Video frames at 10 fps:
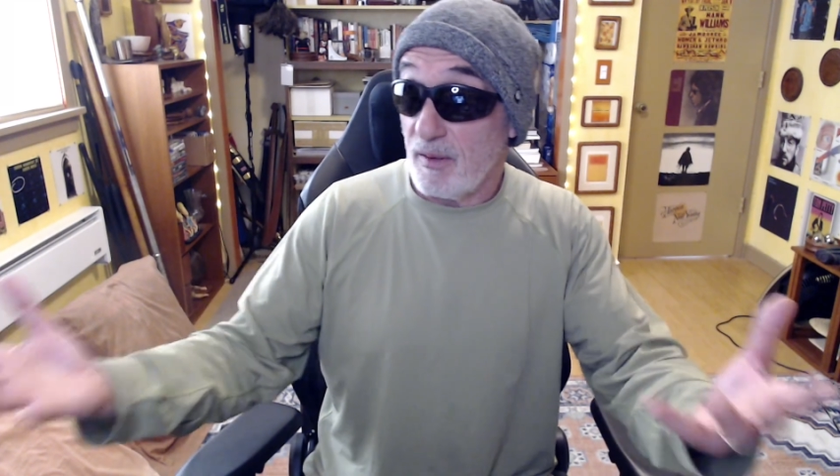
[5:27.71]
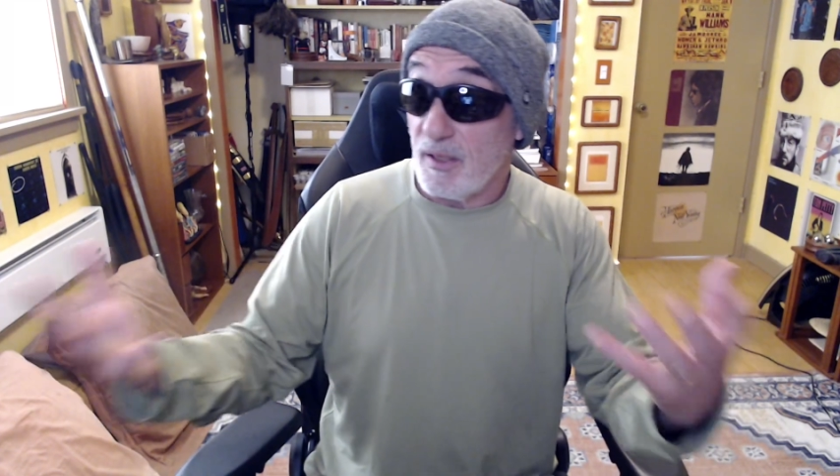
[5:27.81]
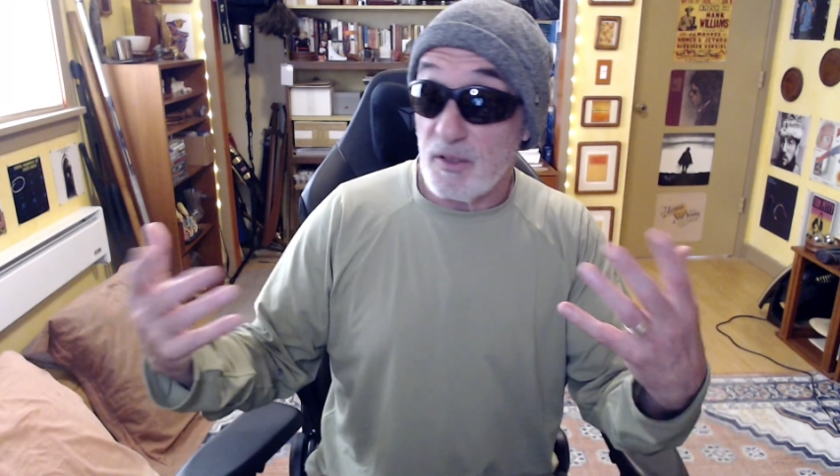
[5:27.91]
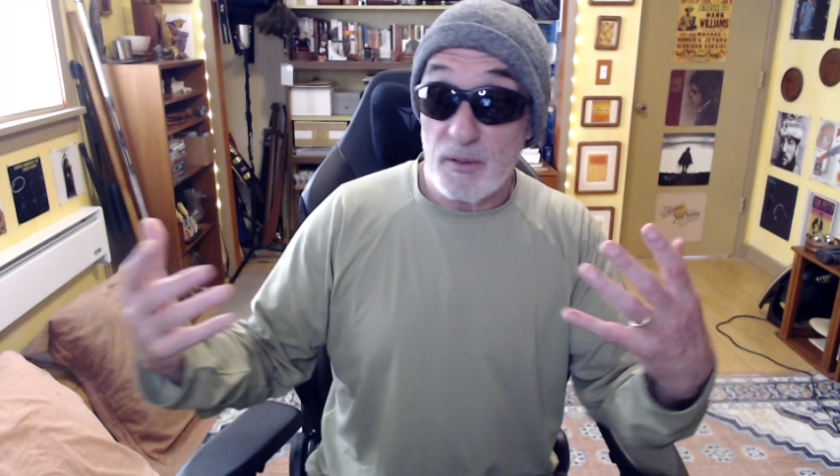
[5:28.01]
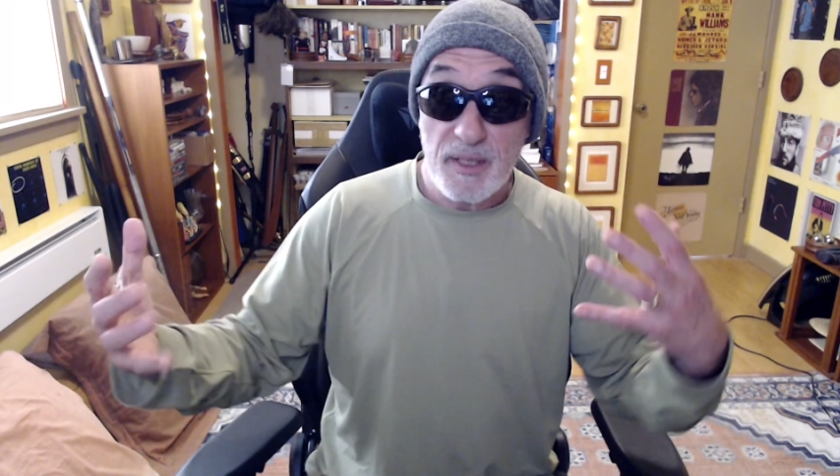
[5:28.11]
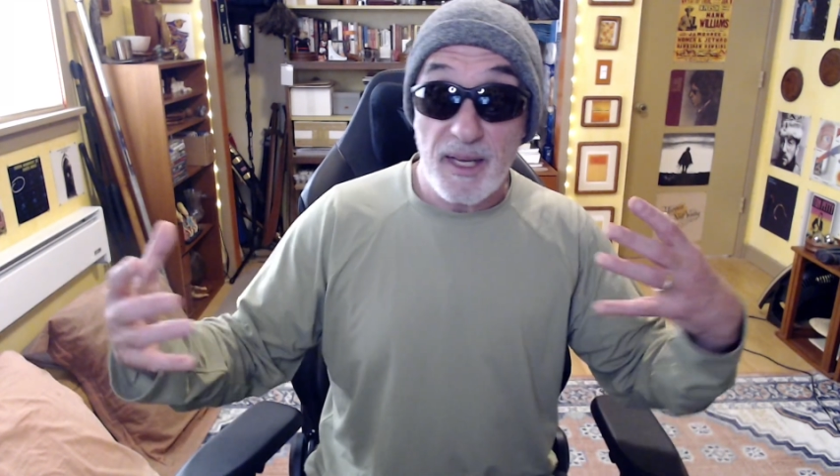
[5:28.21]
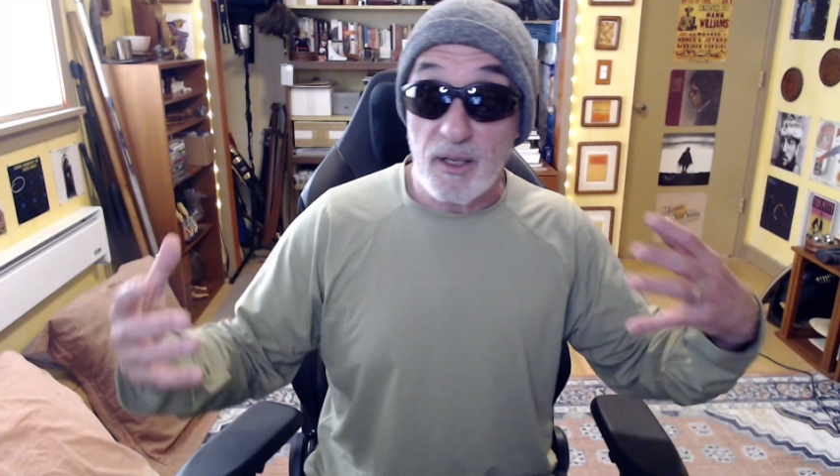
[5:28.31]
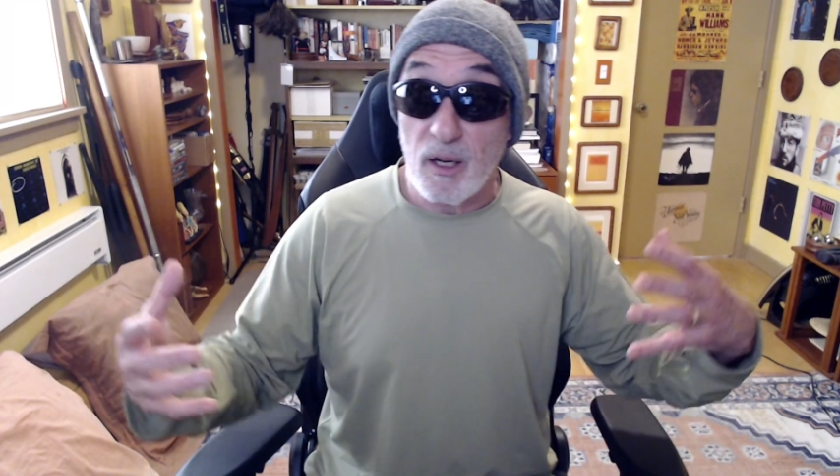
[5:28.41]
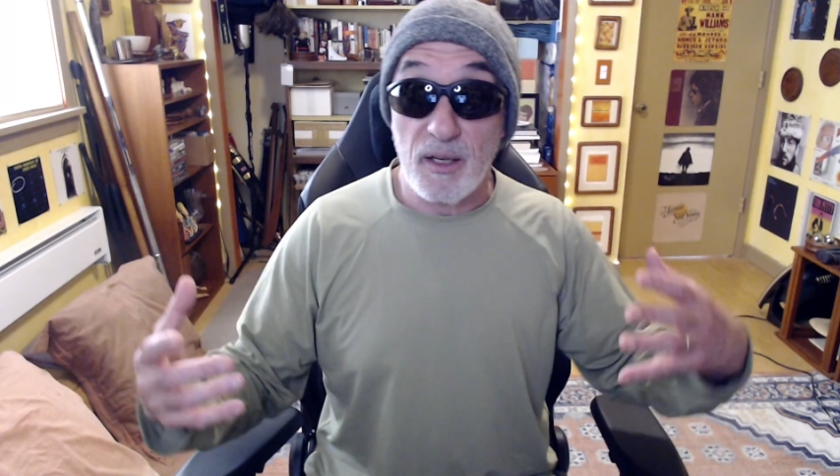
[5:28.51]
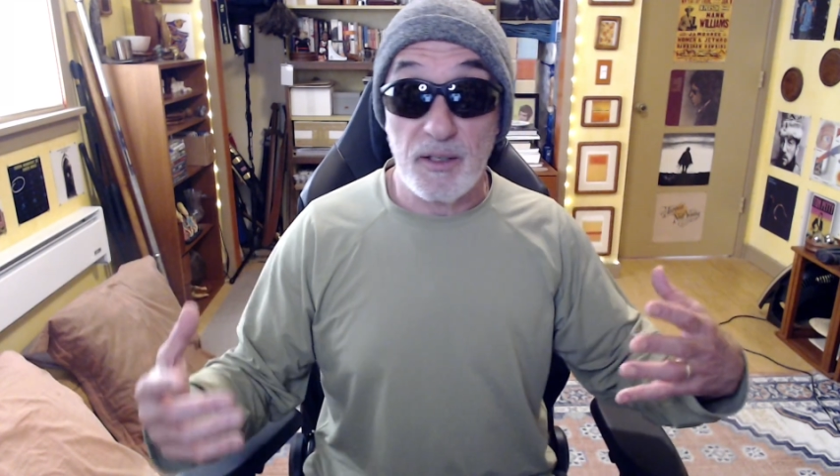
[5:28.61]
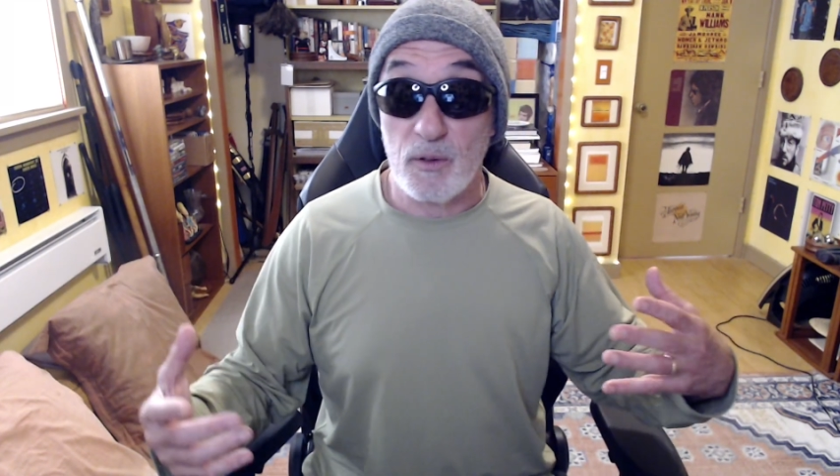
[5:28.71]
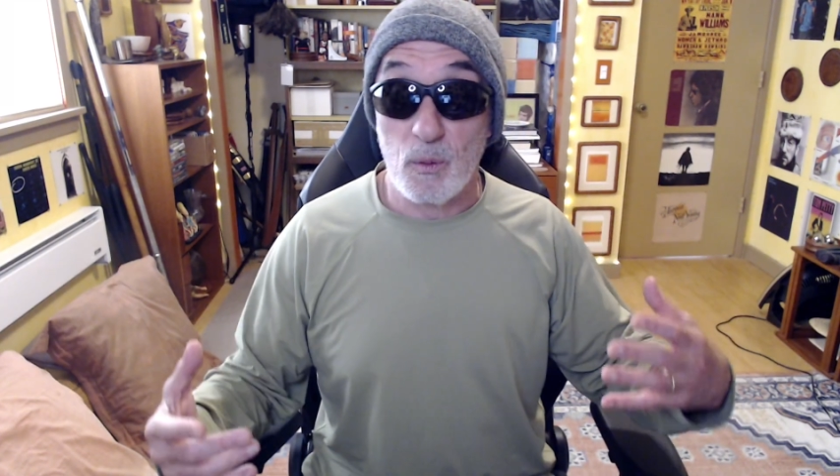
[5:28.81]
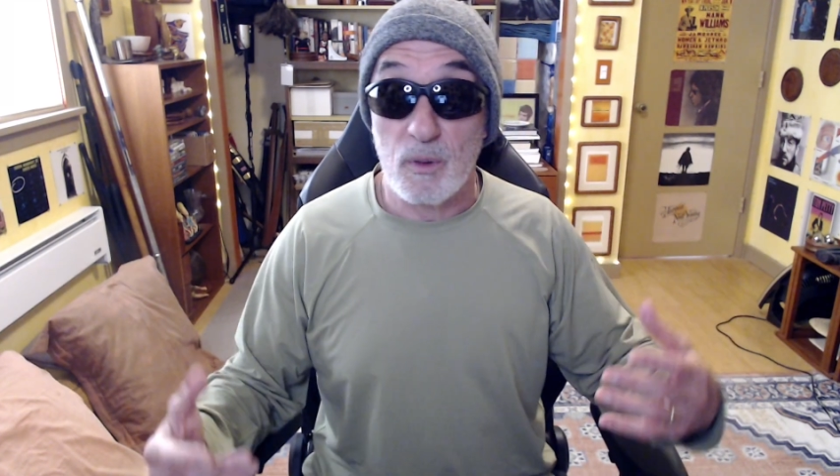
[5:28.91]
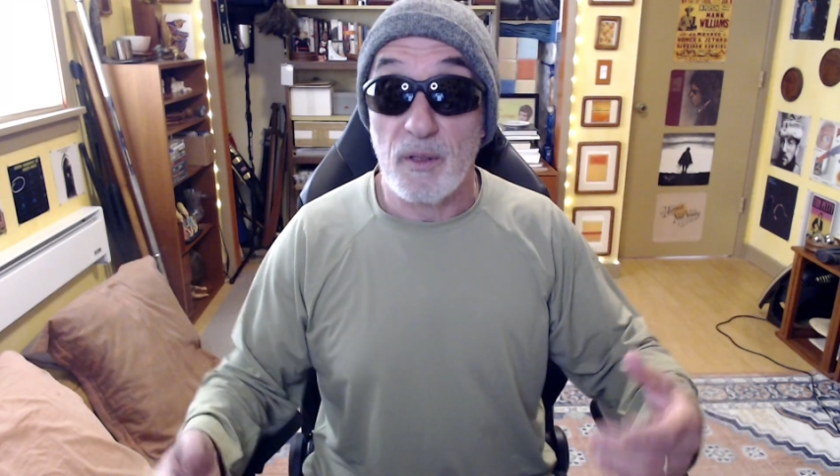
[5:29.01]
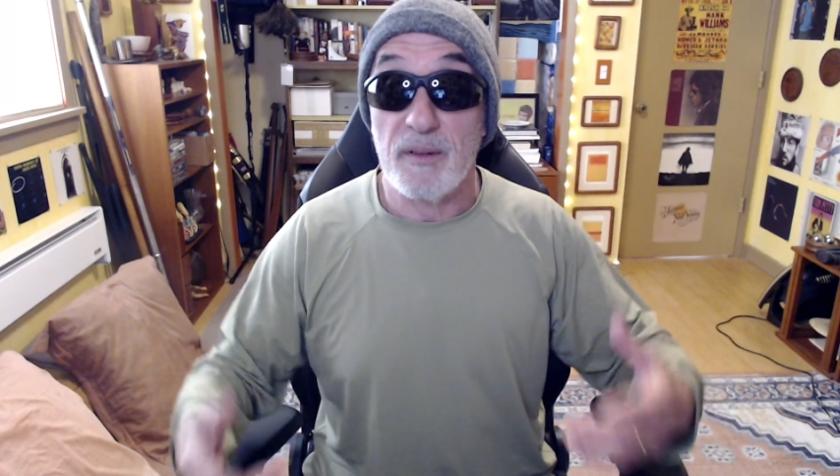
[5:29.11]
things you take on in the
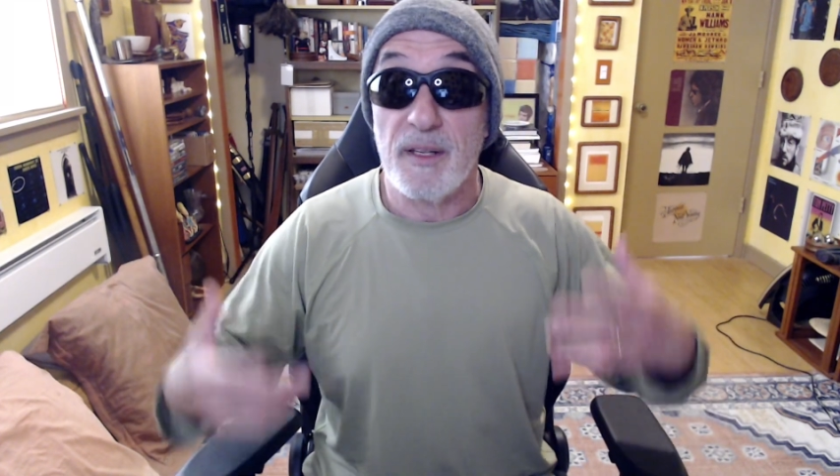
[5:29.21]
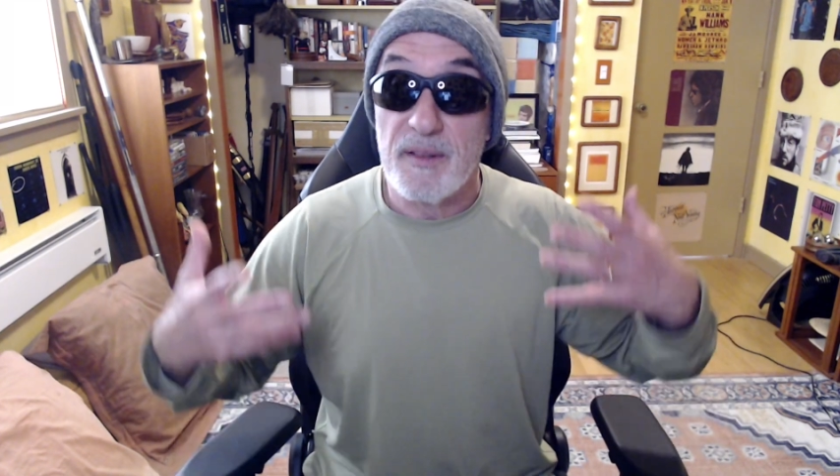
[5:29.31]
world